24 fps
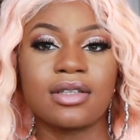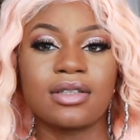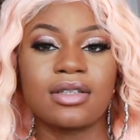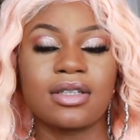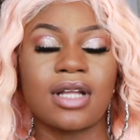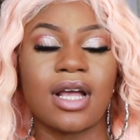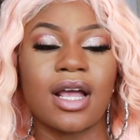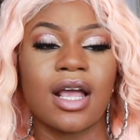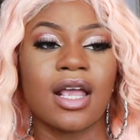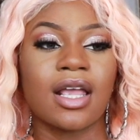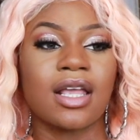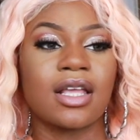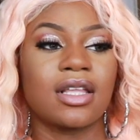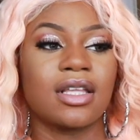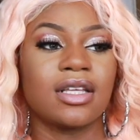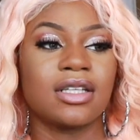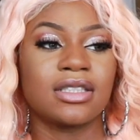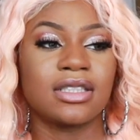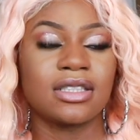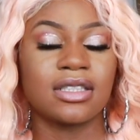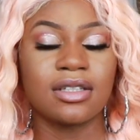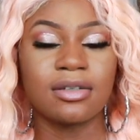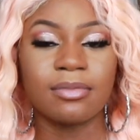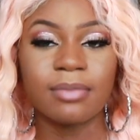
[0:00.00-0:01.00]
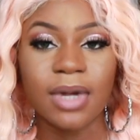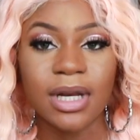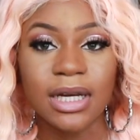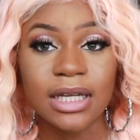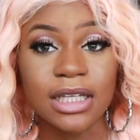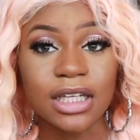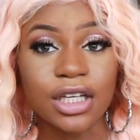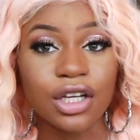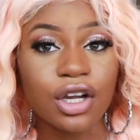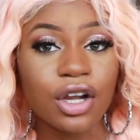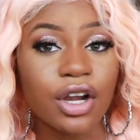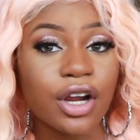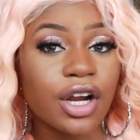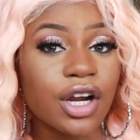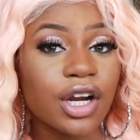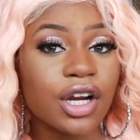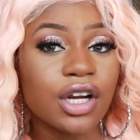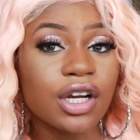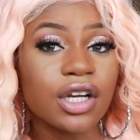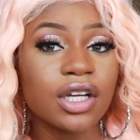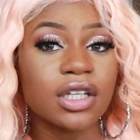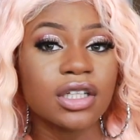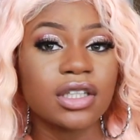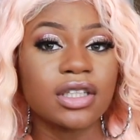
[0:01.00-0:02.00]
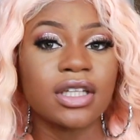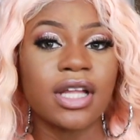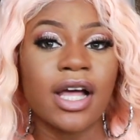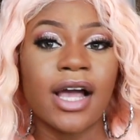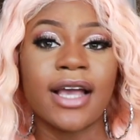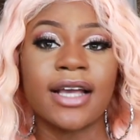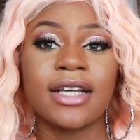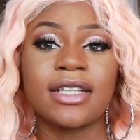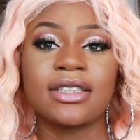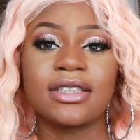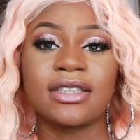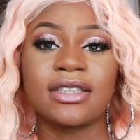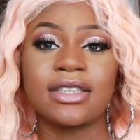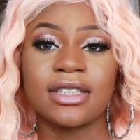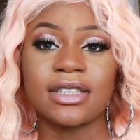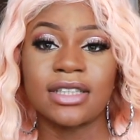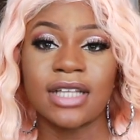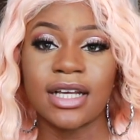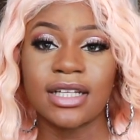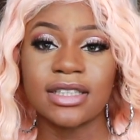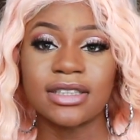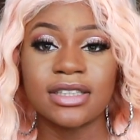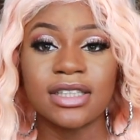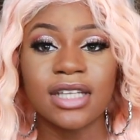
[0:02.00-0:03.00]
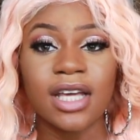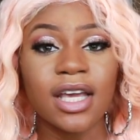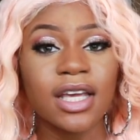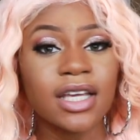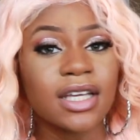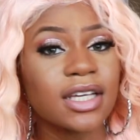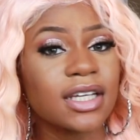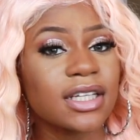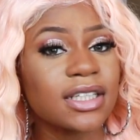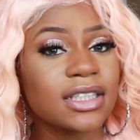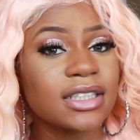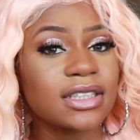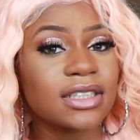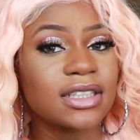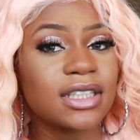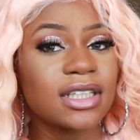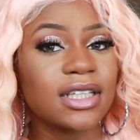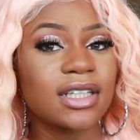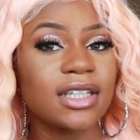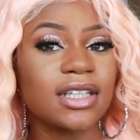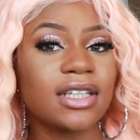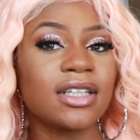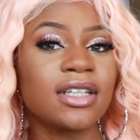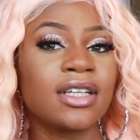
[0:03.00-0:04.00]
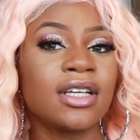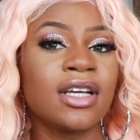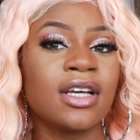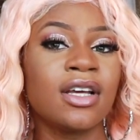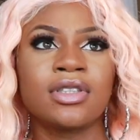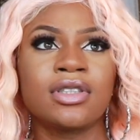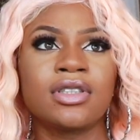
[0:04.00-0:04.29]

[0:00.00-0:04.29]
Like, did anybody get hurt? Like, did they take anything?